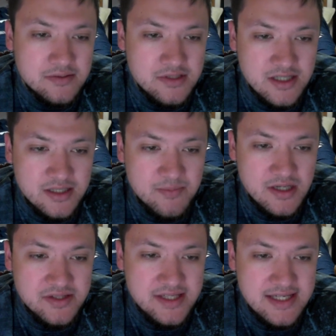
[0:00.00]
talking
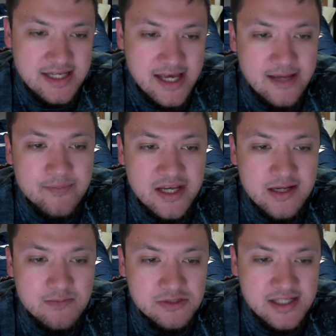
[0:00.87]
about the
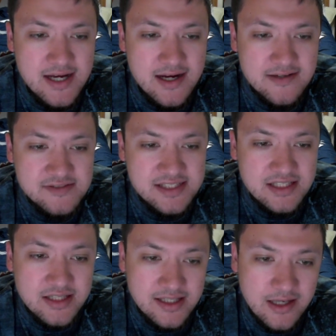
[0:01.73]
NBA
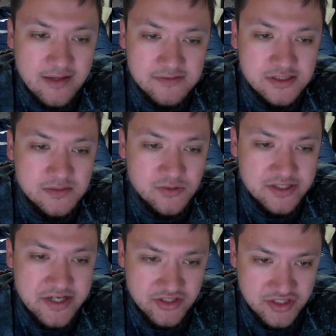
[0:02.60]
playoffs. Give a little
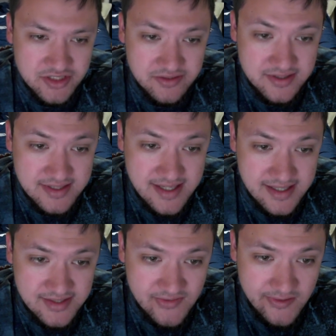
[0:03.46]
predictions
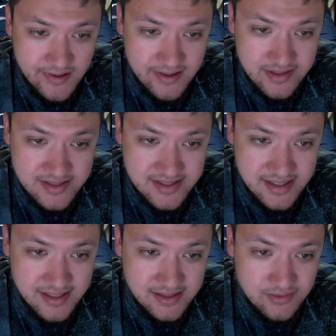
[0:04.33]
as far as
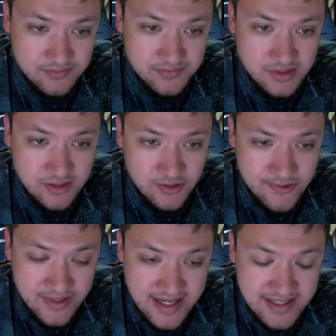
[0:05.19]

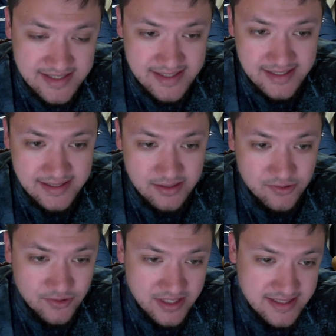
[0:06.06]
who gets in,
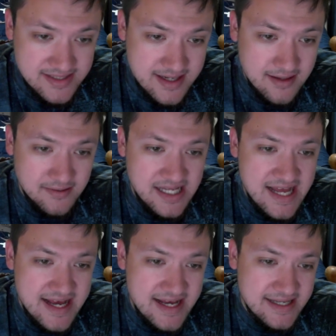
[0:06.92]
who gets out.
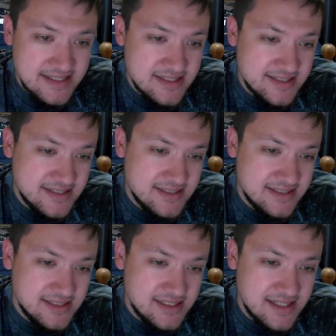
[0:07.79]
As
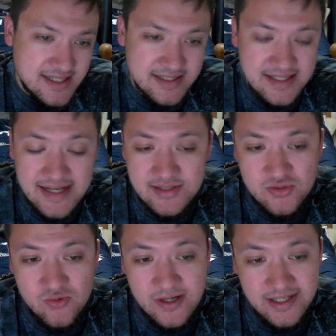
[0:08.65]

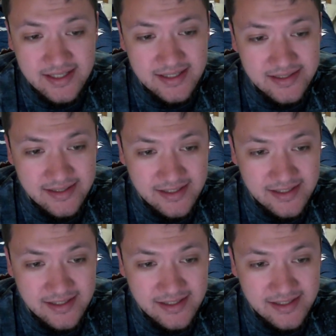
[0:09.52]
next week,